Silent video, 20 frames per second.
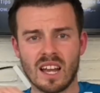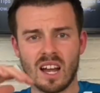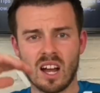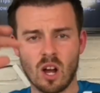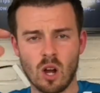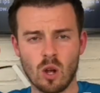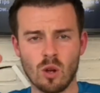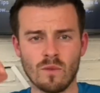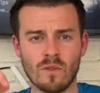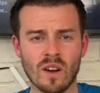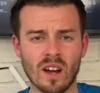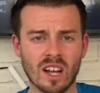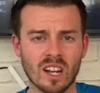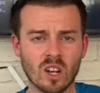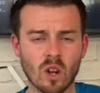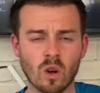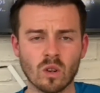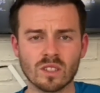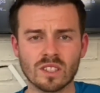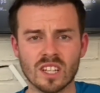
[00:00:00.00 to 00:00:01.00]
over a
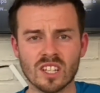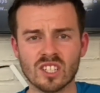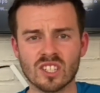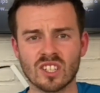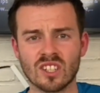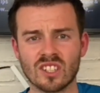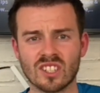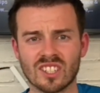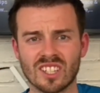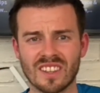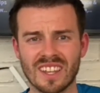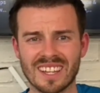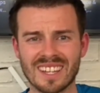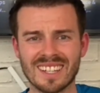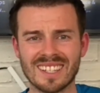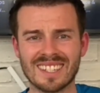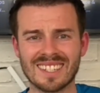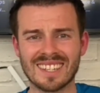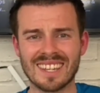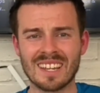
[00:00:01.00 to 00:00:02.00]
long distance so they can
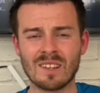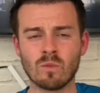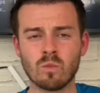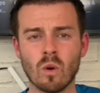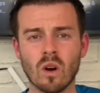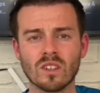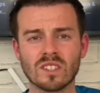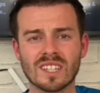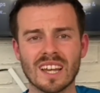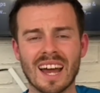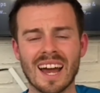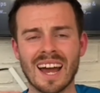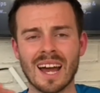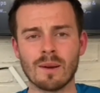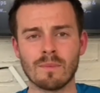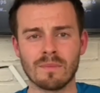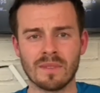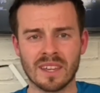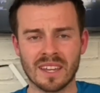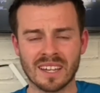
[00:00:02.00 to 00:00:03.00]
see what's
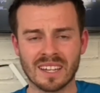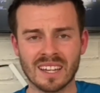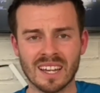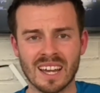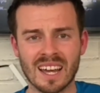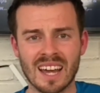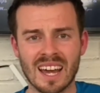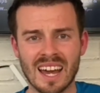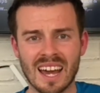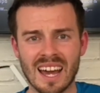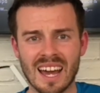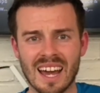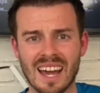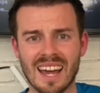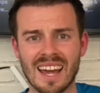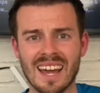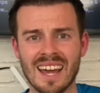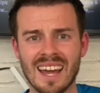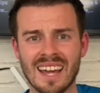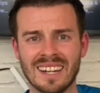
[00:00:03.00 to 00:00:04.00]
happening
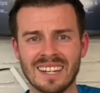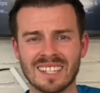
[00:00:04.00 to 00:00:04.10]
ahead.